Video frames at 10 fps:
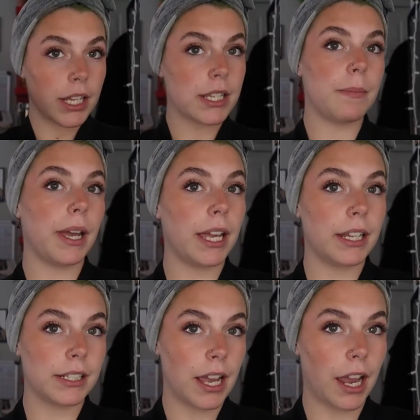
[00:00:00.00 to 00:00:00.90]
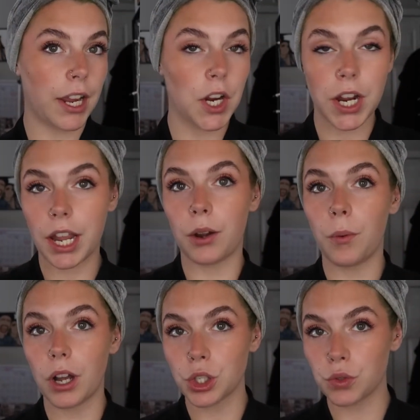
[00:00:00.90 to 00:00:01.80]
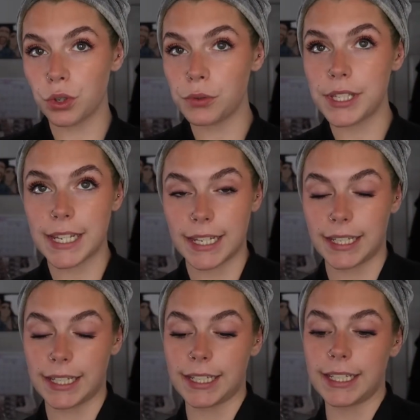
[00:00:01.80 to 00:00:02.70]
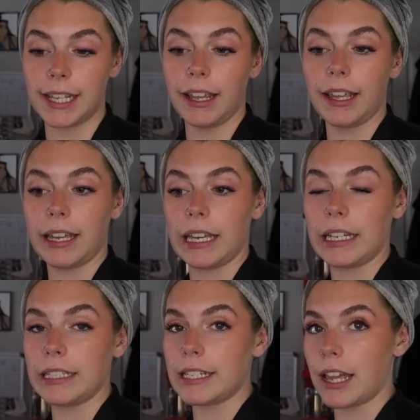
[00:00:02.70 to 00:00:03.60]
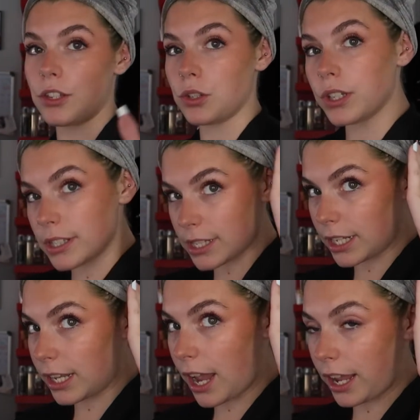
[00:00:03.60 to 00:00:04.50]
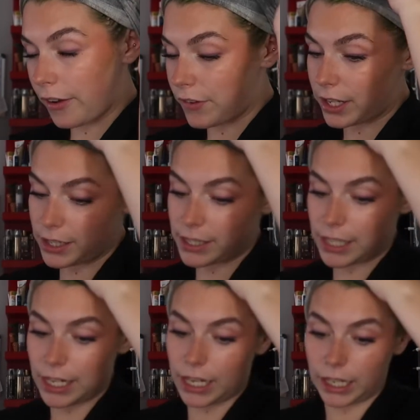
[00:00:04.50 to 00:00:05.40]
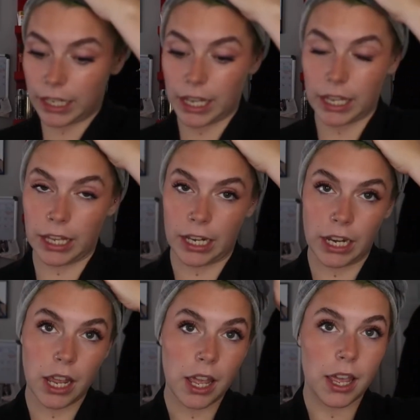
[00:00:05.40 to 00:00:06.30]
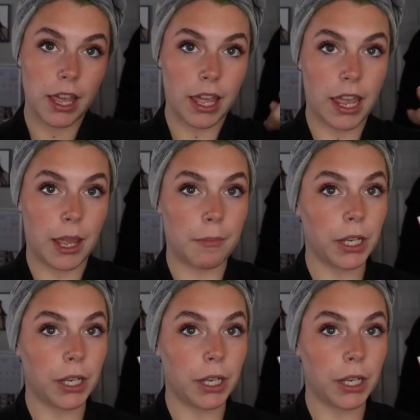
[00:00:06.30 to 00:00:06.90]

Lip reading: did my entire hair wash routine, and as you can see, I have it sitting in a